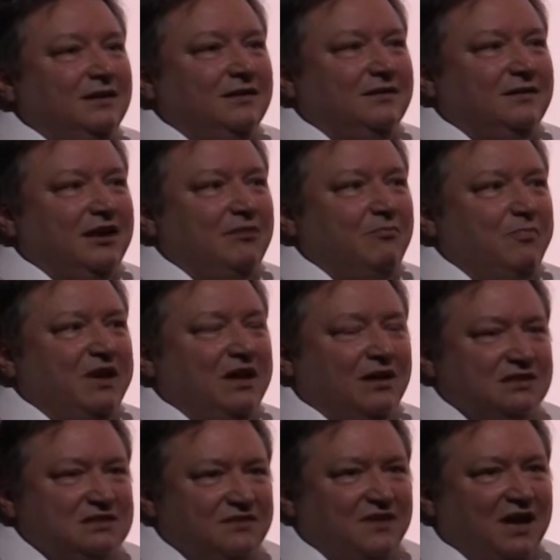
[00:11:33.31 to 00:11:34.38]
that
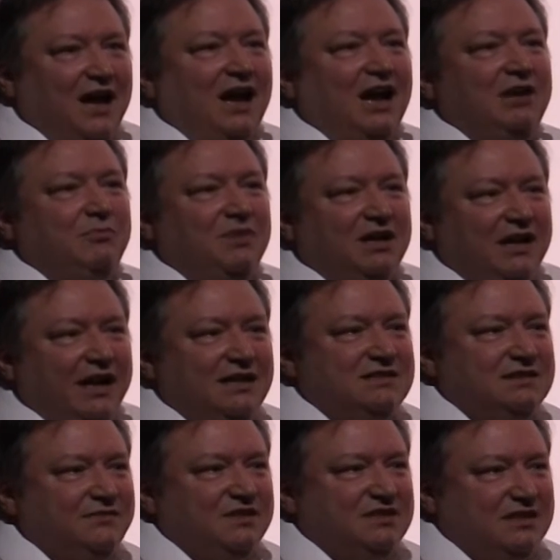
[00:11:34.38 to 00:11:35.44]
because of that
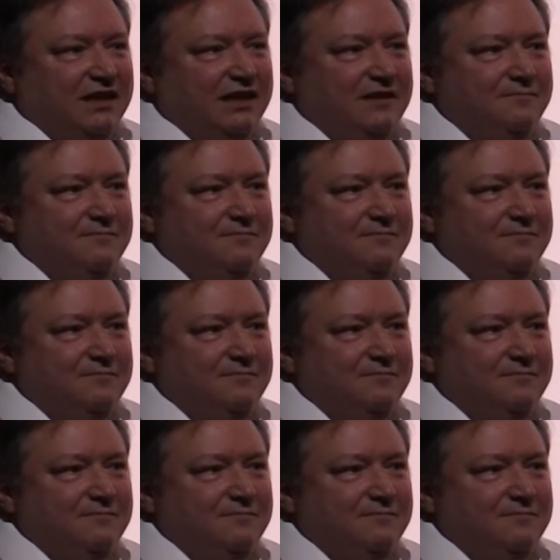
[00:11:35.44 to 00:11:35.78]
hyperconnectivity,